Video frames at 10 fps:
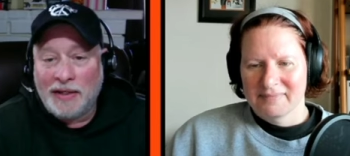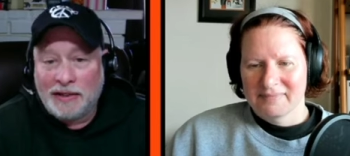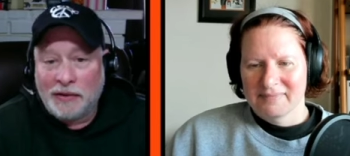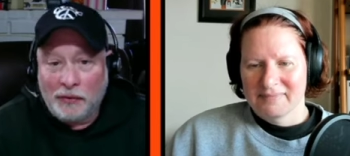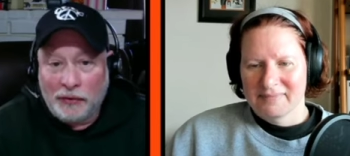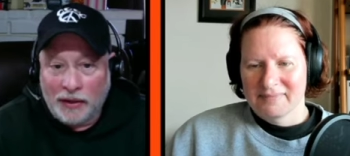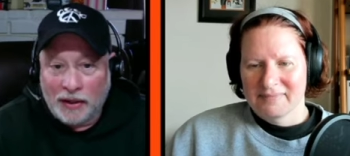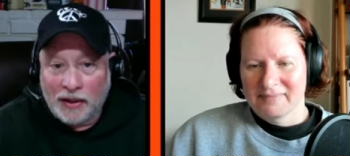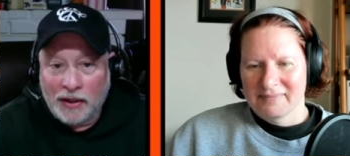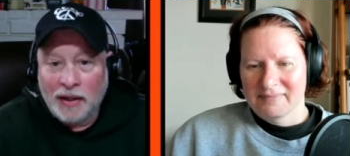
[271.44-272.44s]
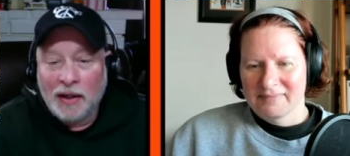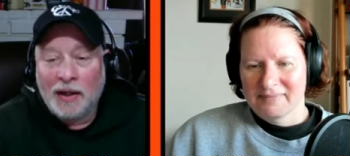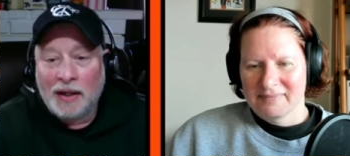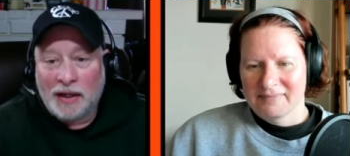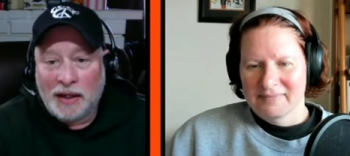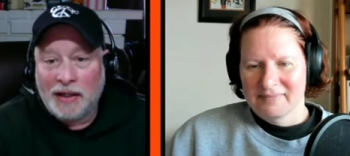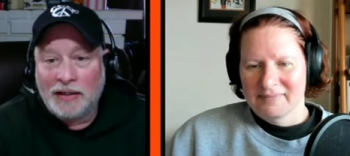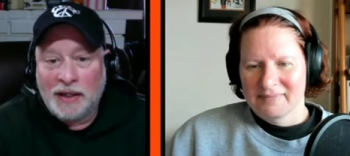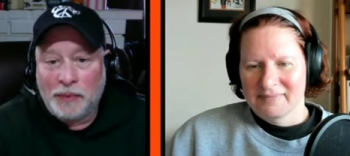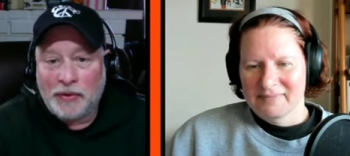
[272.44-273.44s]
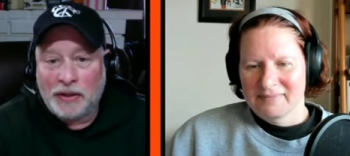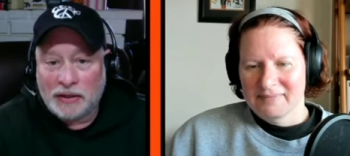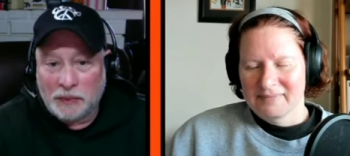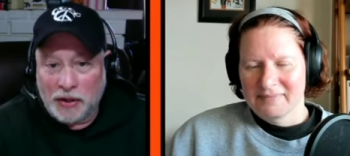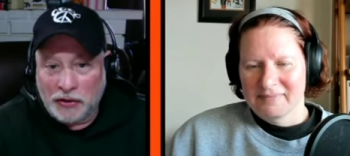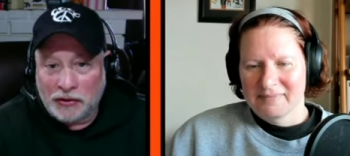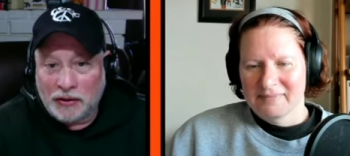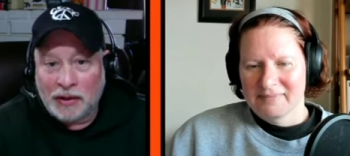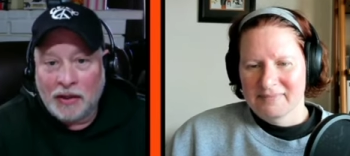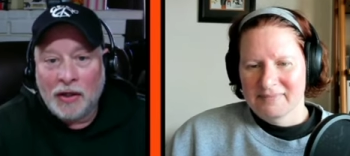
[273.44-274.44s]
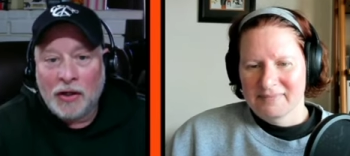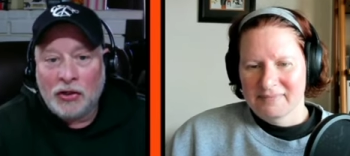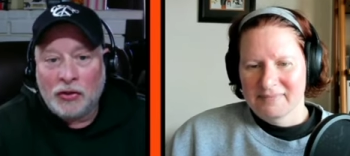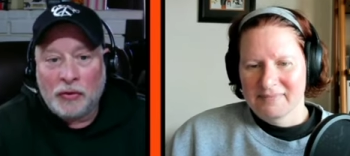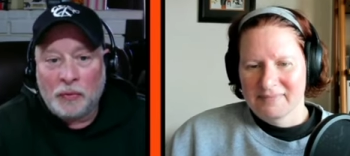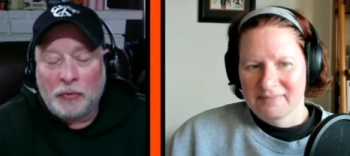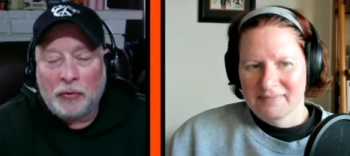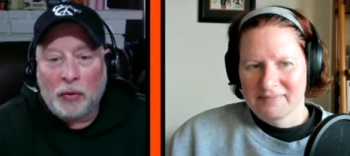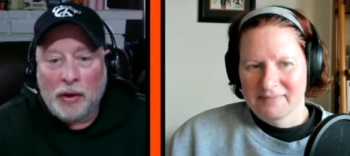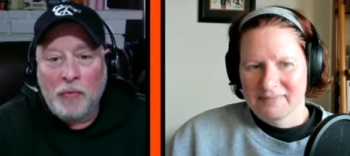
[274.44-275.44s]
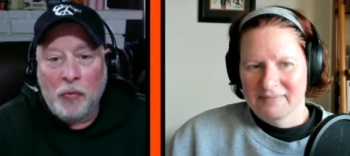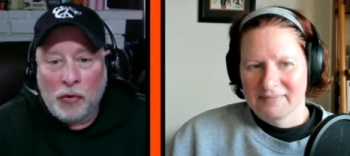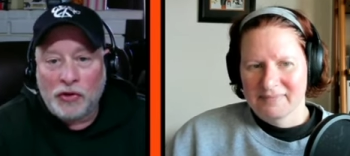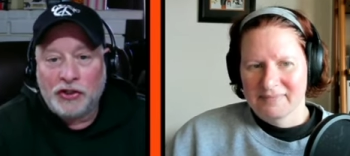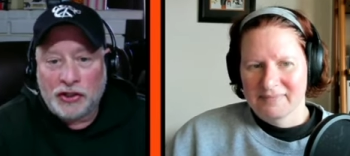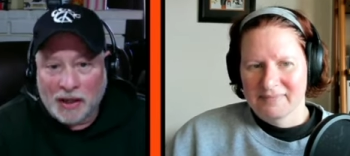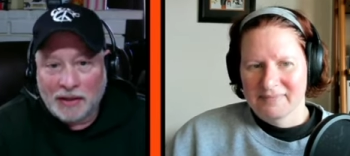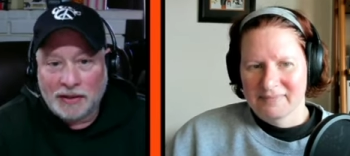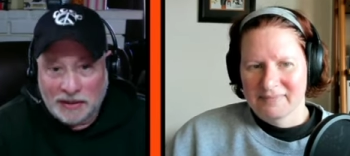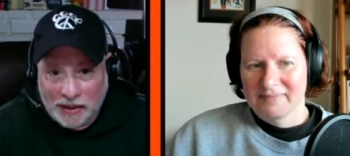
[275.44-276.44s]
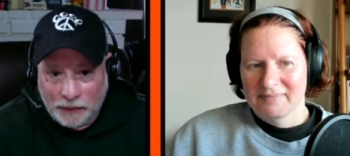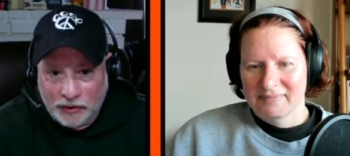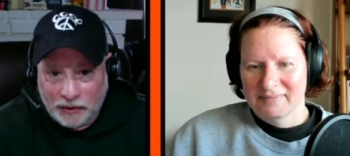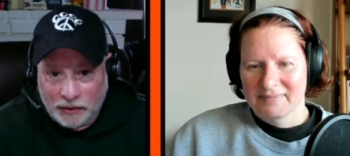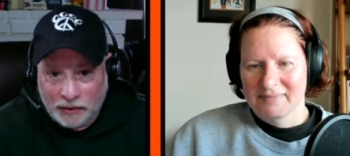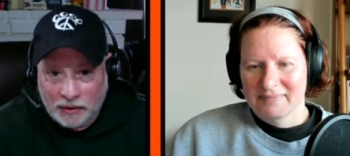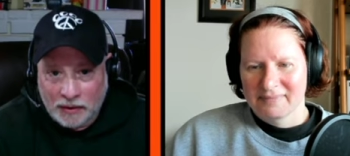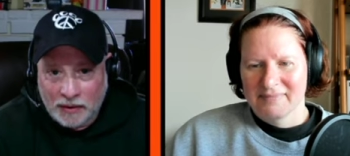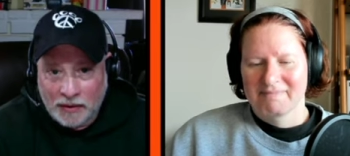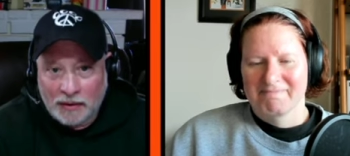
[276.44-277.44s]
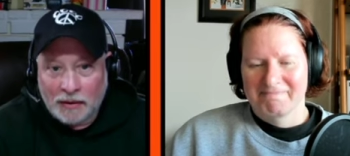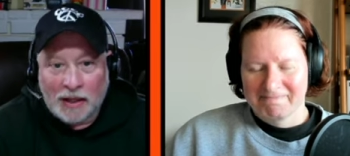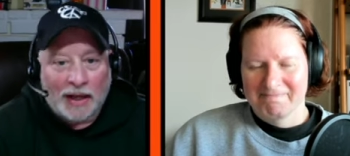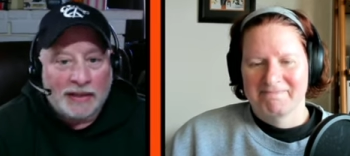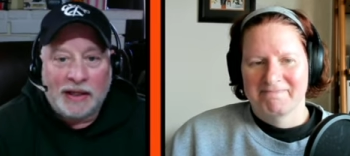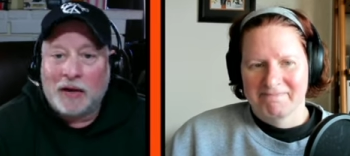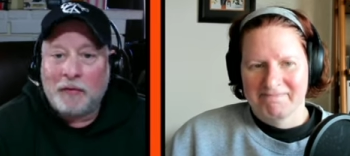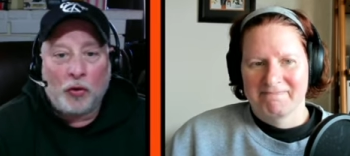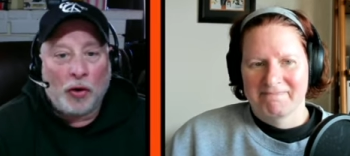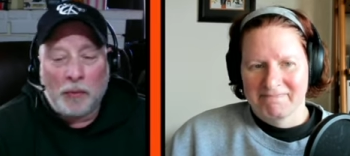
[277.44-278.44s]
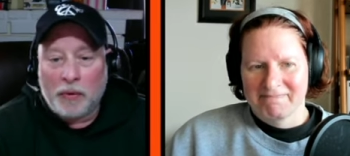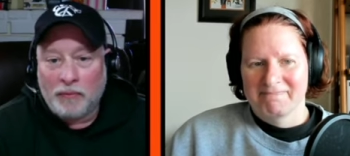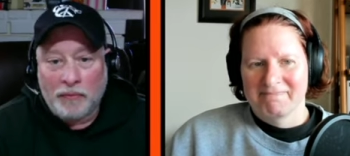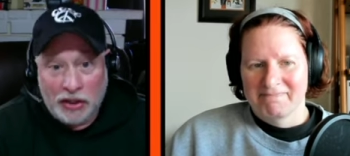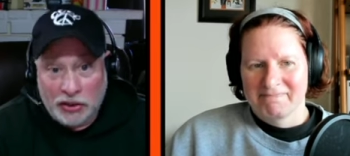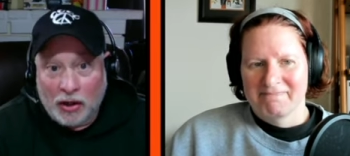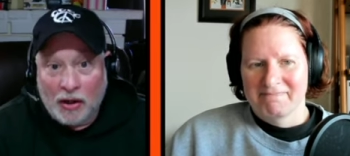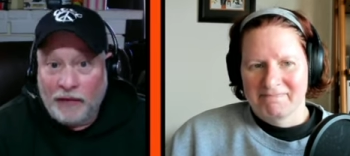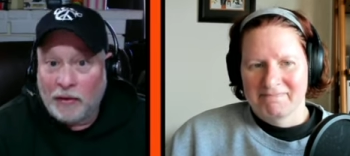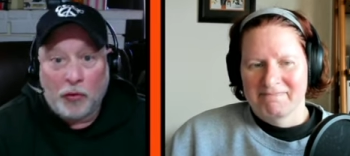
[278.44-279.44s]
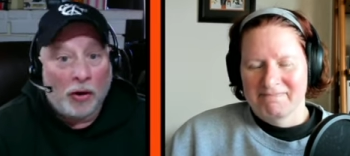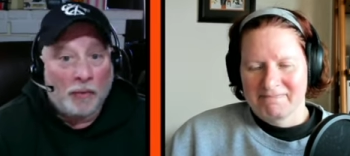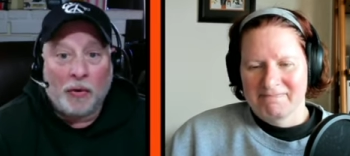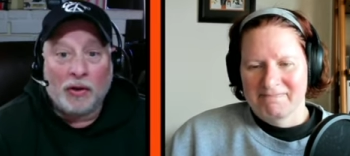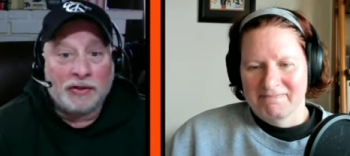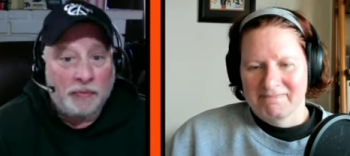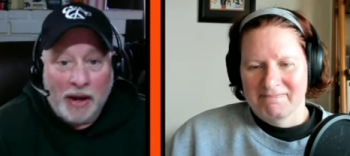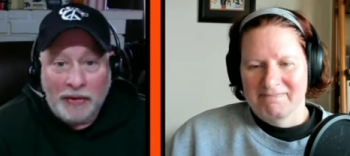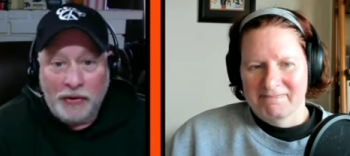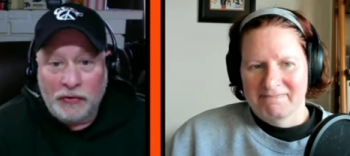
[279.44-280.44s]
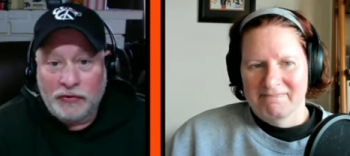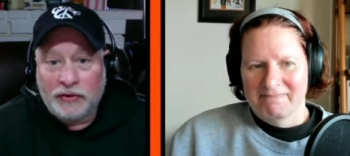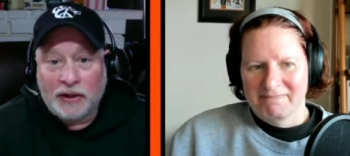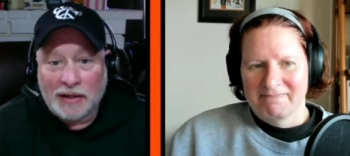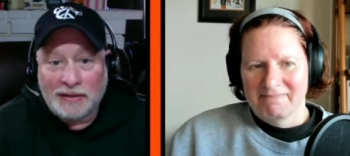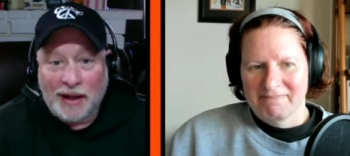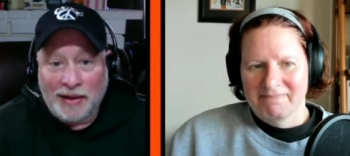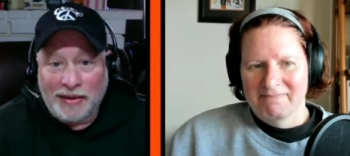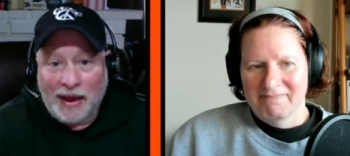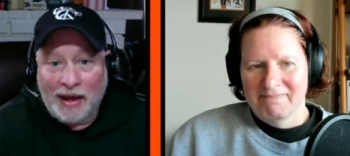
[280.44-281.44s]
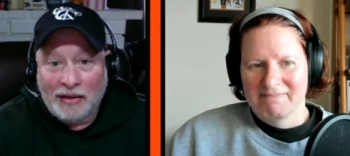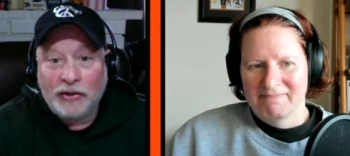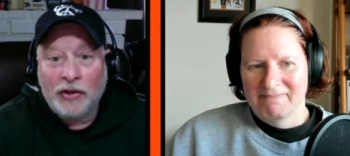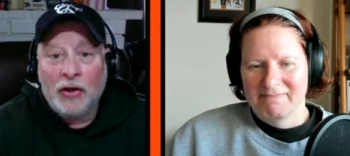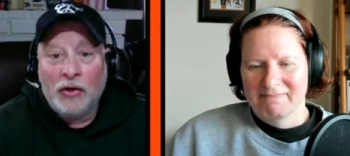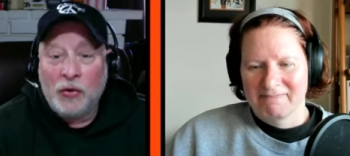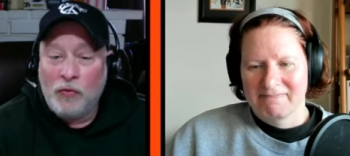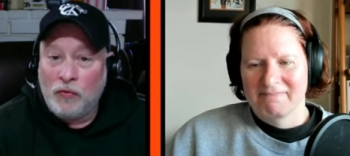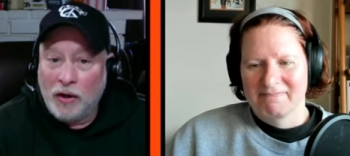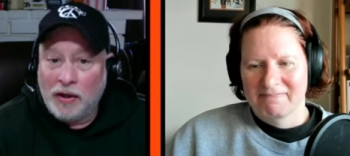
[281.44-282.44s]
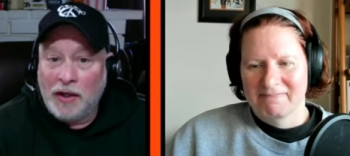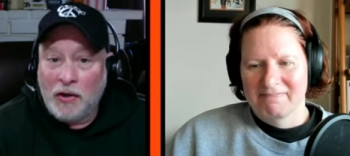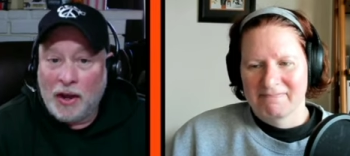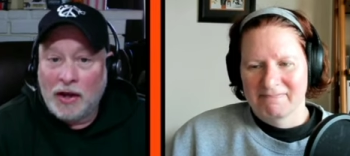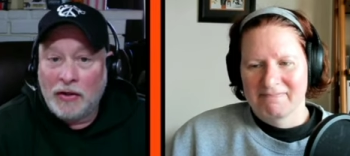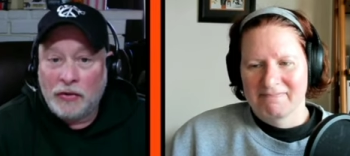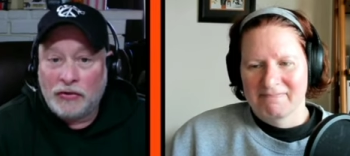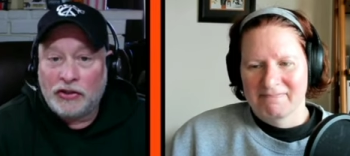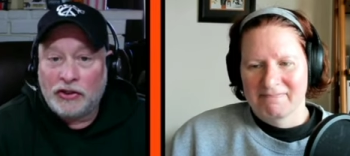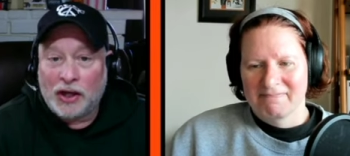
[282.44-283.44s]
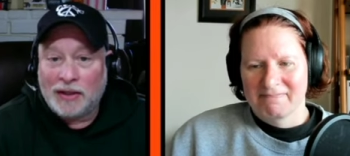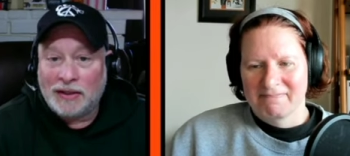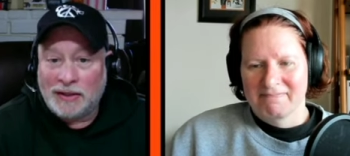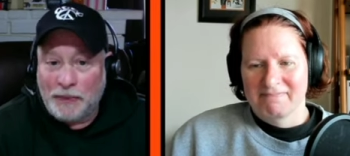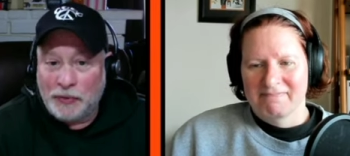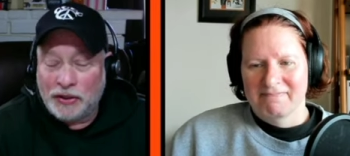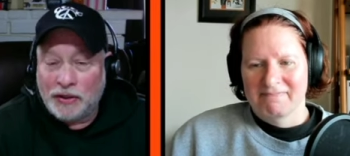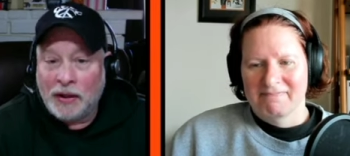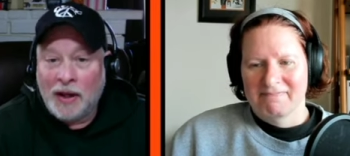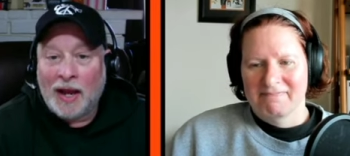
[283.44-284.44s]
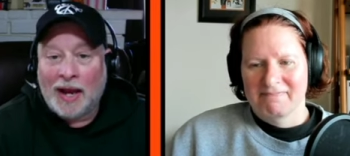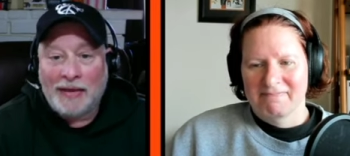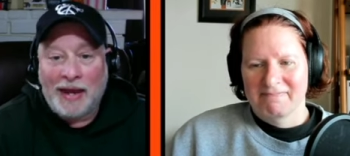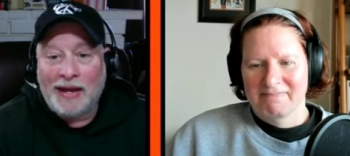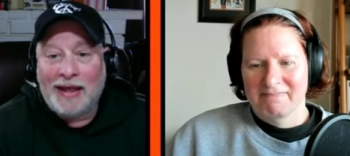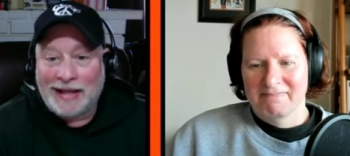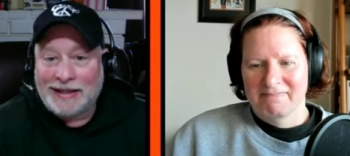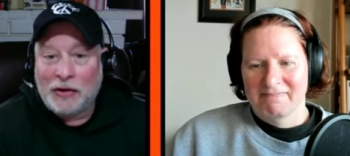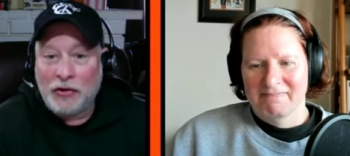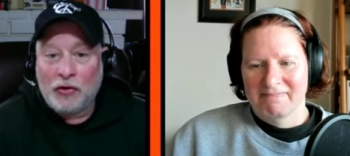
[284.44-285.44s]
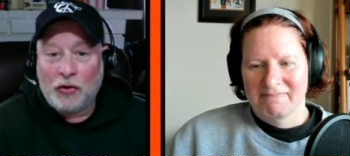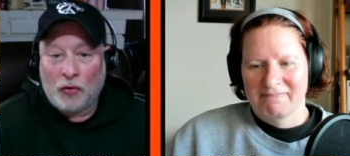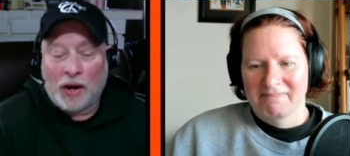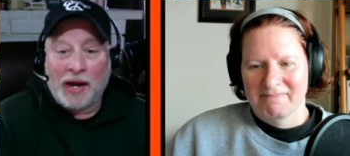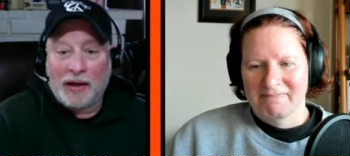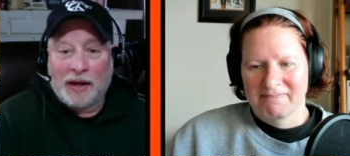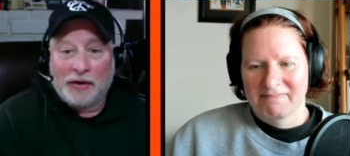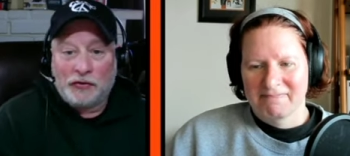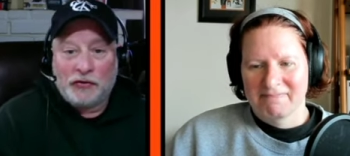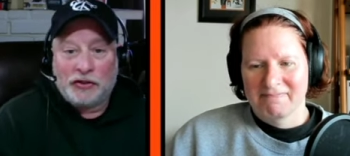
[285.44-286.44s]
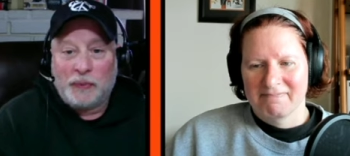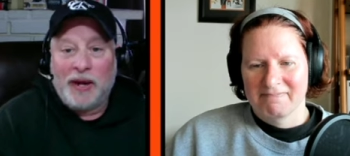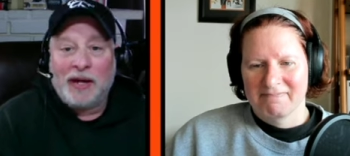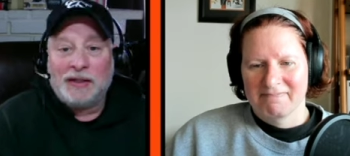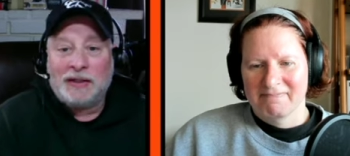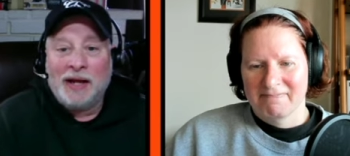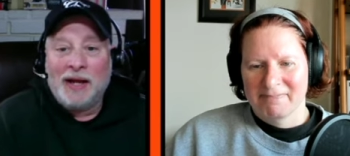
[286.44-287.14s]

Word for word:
Speaker 1: still think he and Tippett, especially, should employ more shot deception. Like I said, I brought up Michkov, I brought up Auston Matthews, guys like that who really know how to use the shot deception. And then that's how you create extra space